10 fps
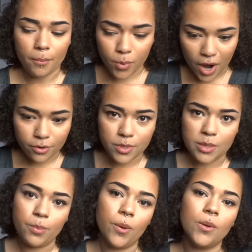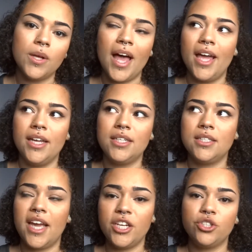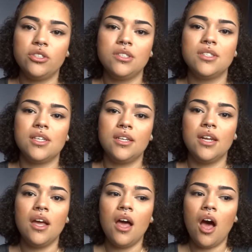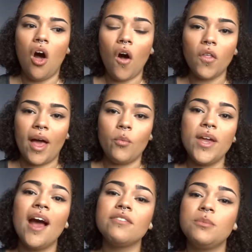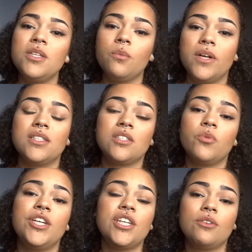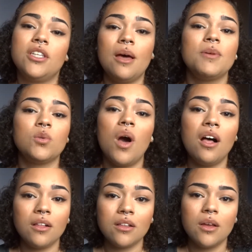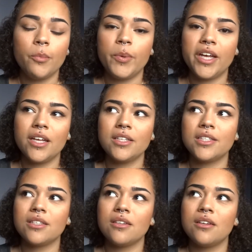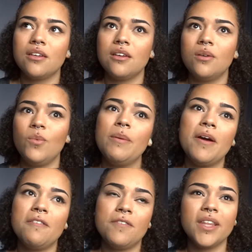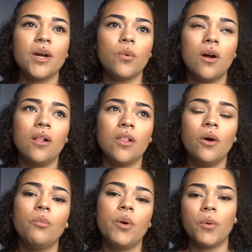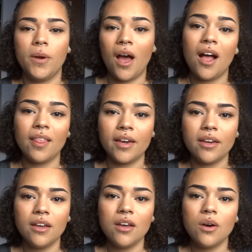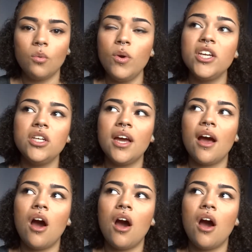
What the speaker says: brown people and Asians and all that, we have to be the ones to reach out to them as well, because we might feel like we're all alone, but we're not. Like, we